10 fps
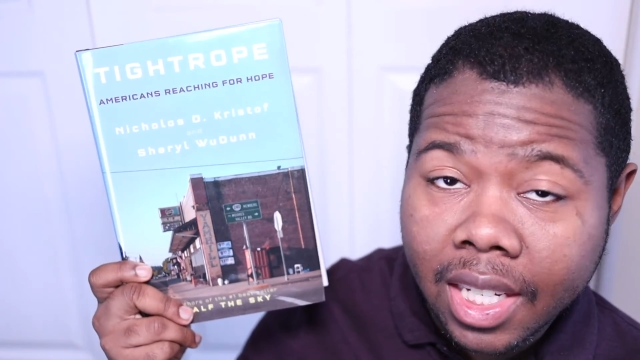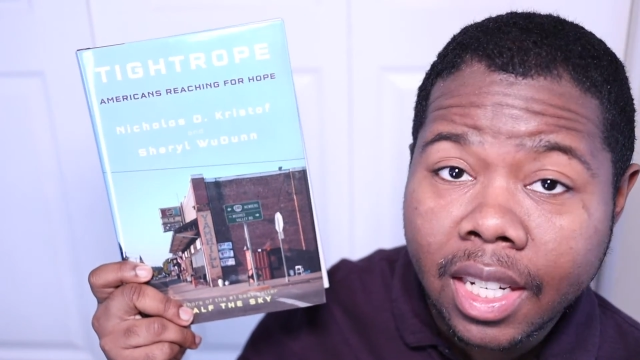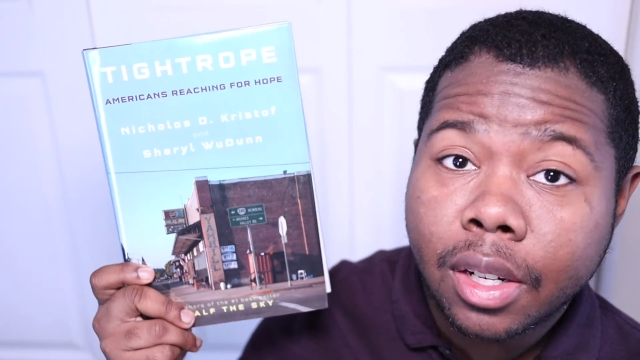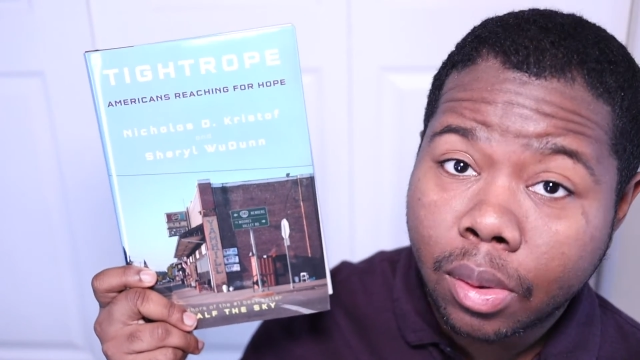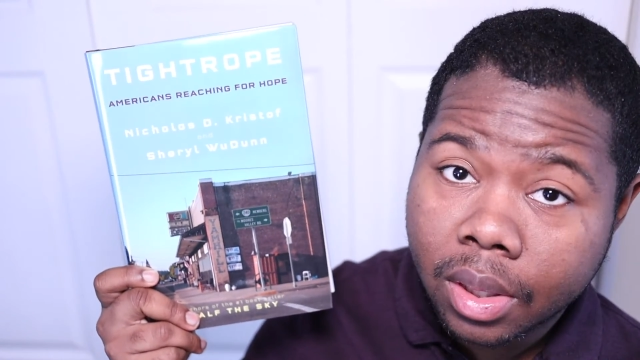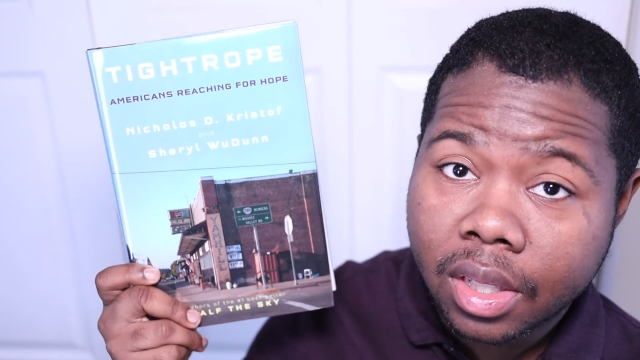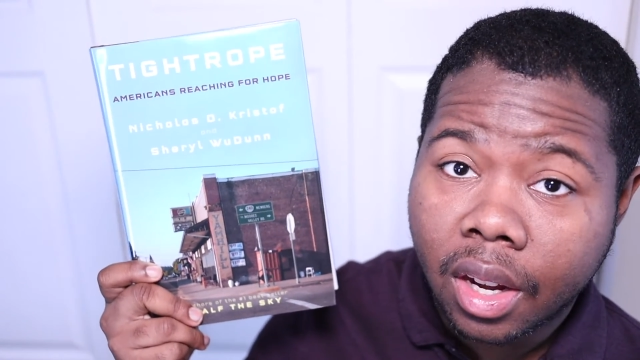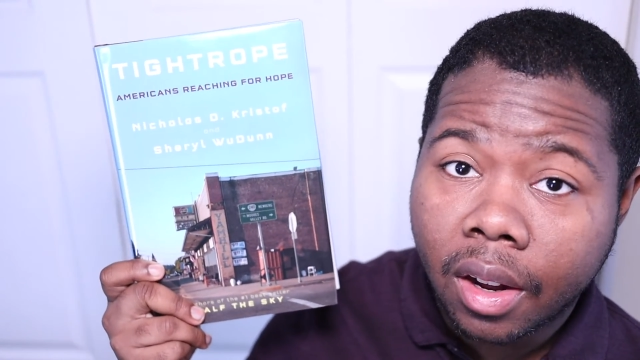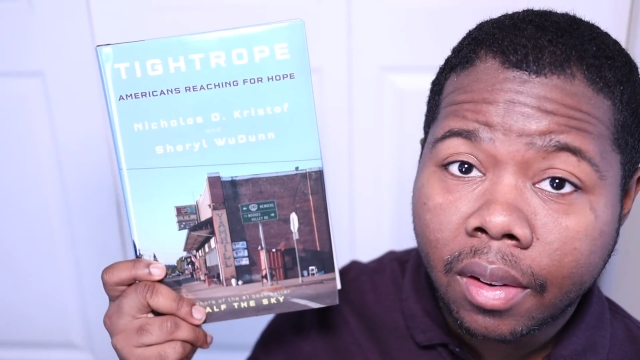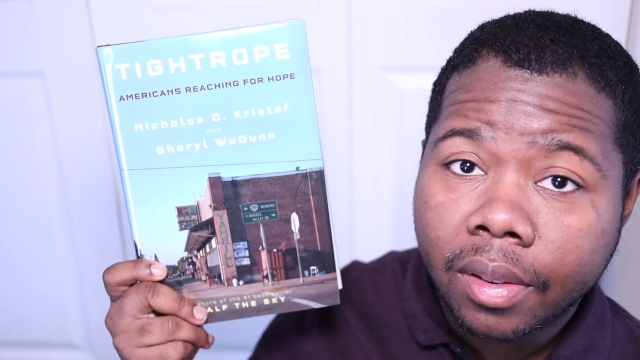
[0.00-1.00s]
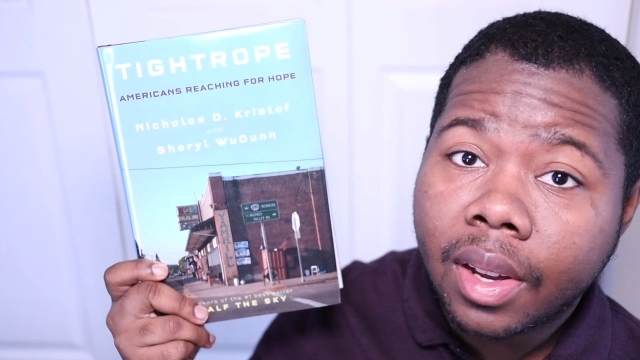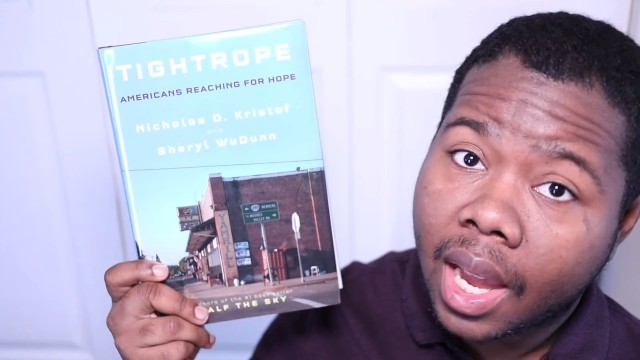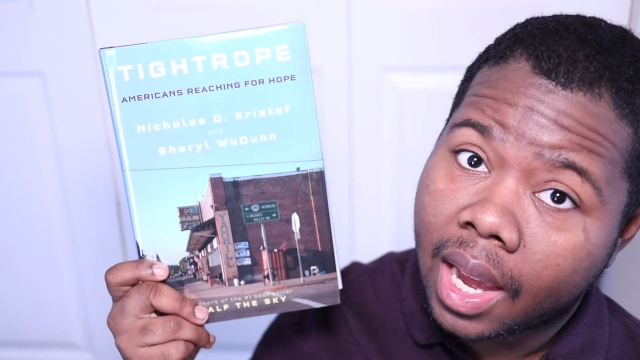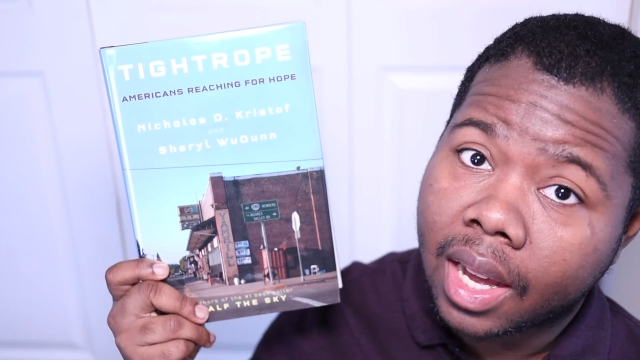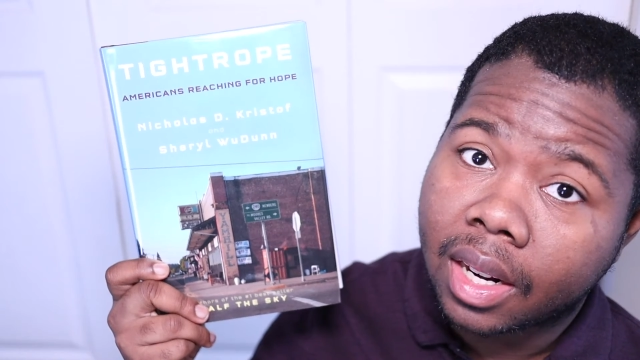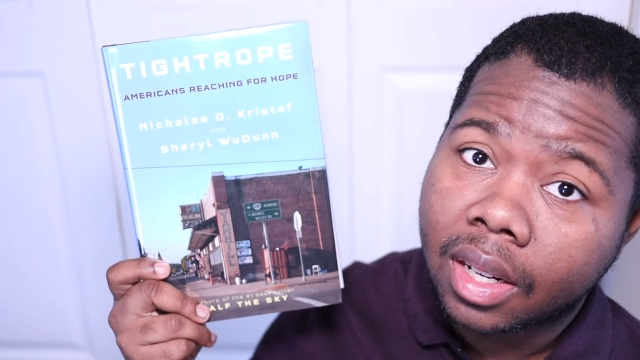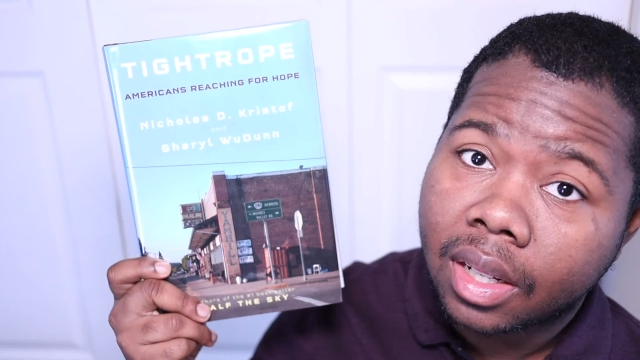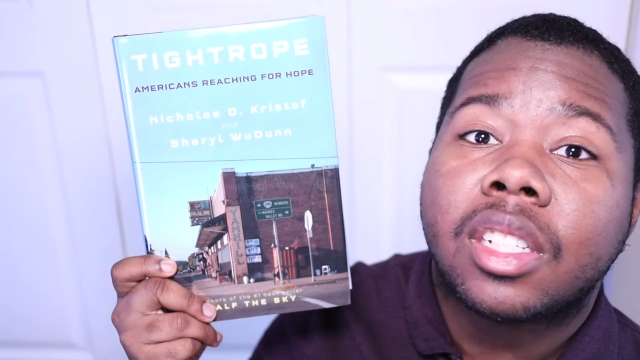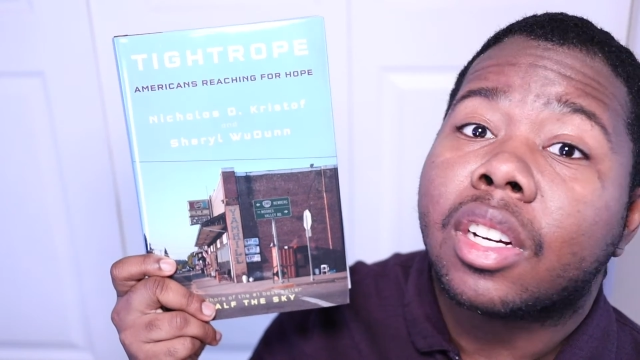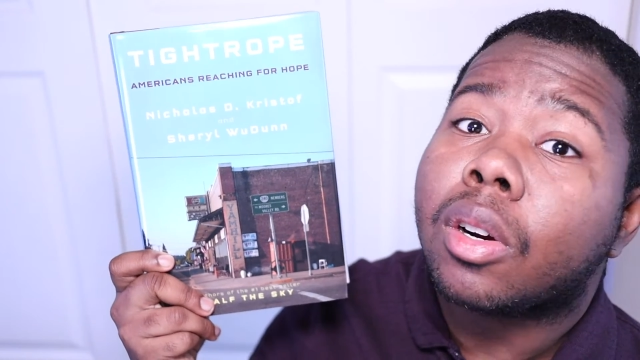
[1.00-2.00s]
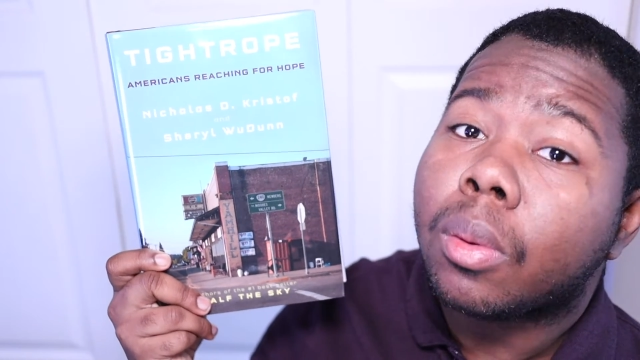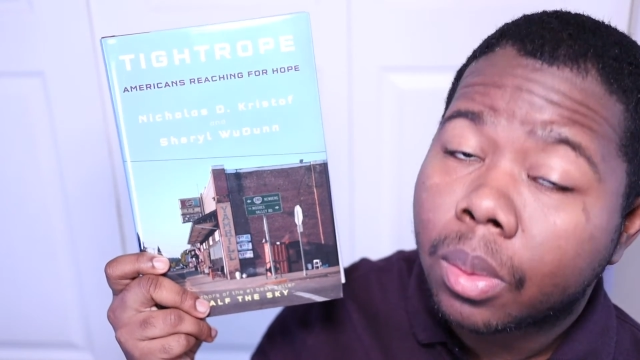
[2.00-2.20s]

D. Kristof and Sheryl